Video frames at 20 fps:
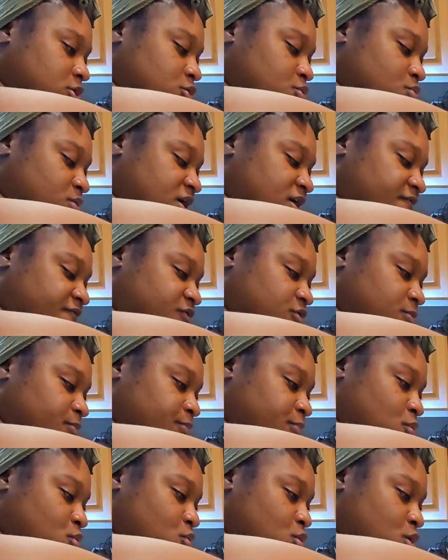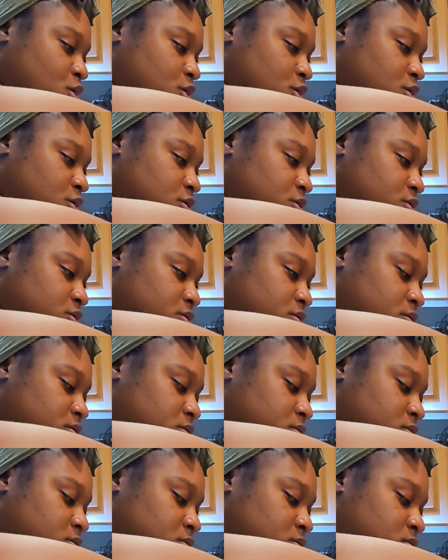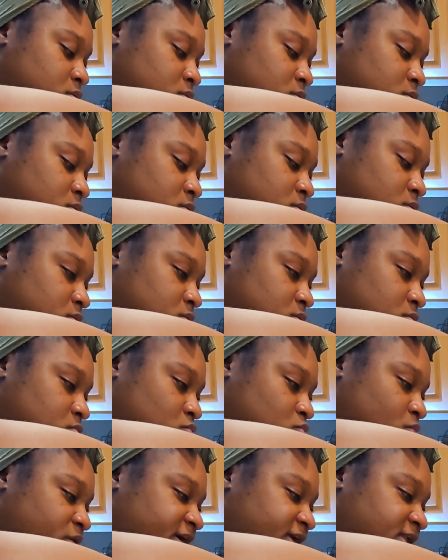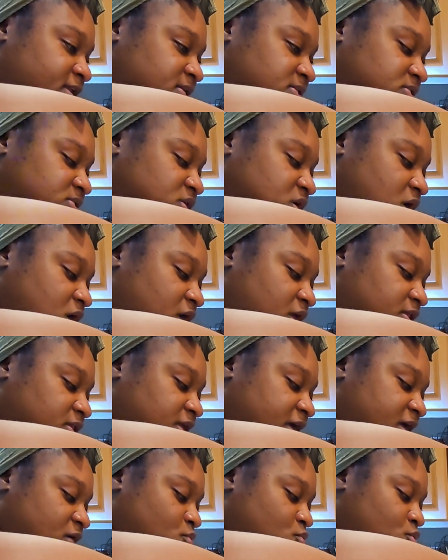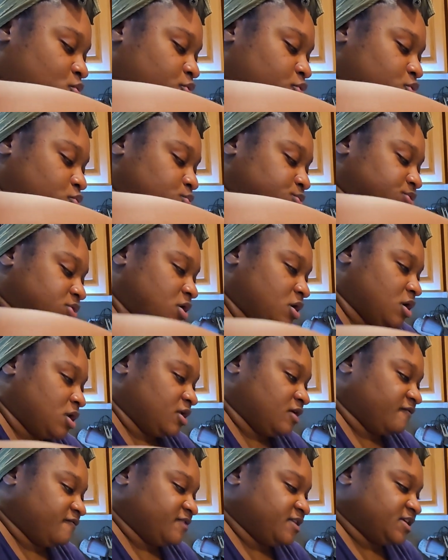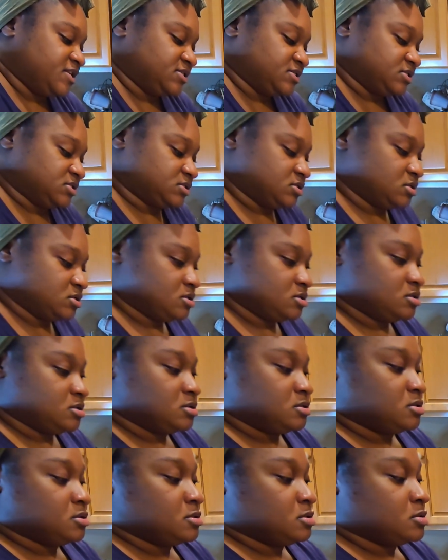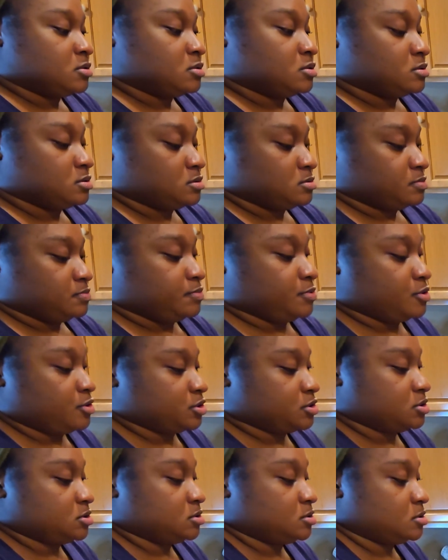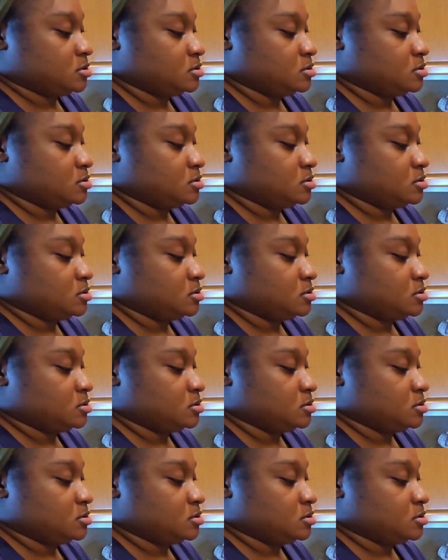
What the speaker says: You have to pour while it's hot. I won't use all of this, but